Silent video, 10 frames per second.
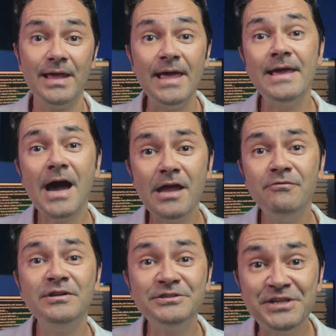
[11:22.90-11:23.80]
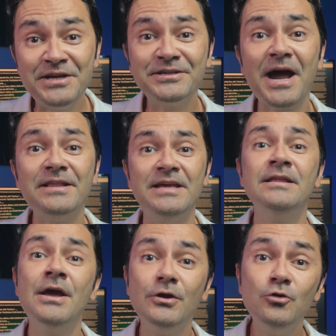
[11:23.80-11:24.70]
AI will rewrite
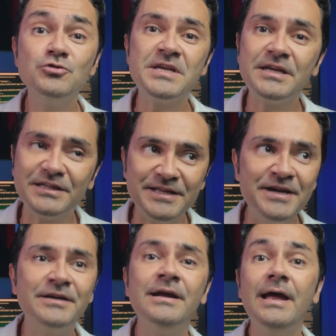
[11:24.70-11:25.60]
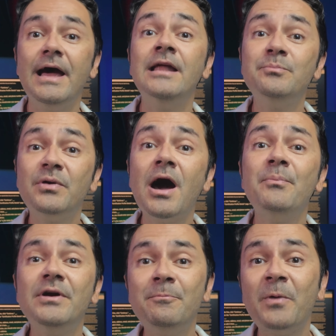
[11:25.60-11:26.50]
it using clear and
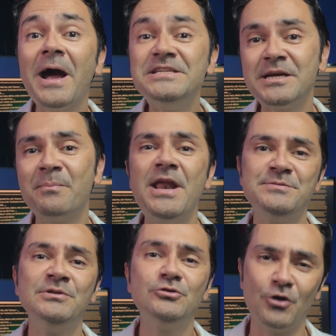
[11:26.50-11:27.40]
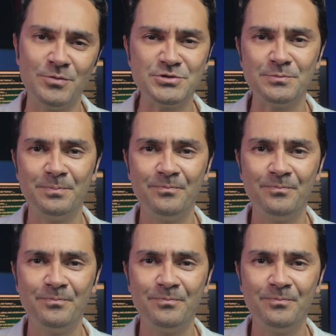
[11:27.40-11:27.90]
proper project management terms.